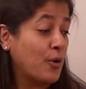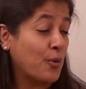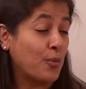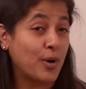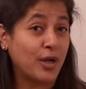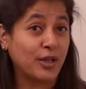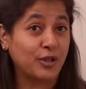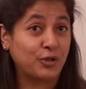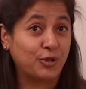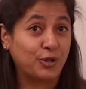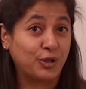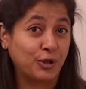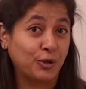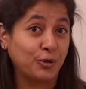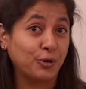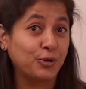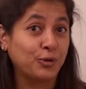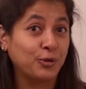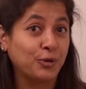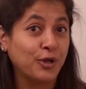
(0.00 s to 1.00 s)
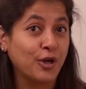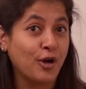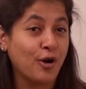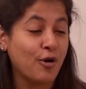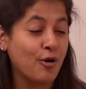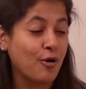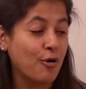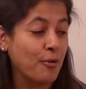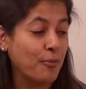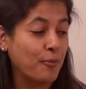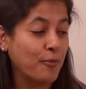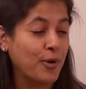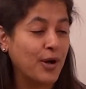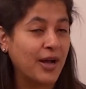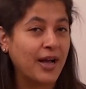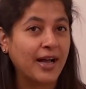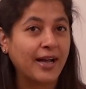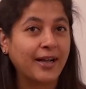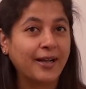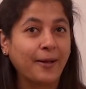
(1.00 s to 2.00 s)
Once you do your
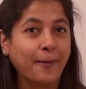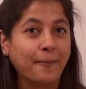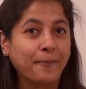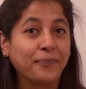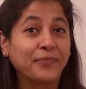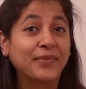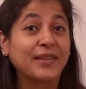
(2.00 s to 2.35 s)
homework,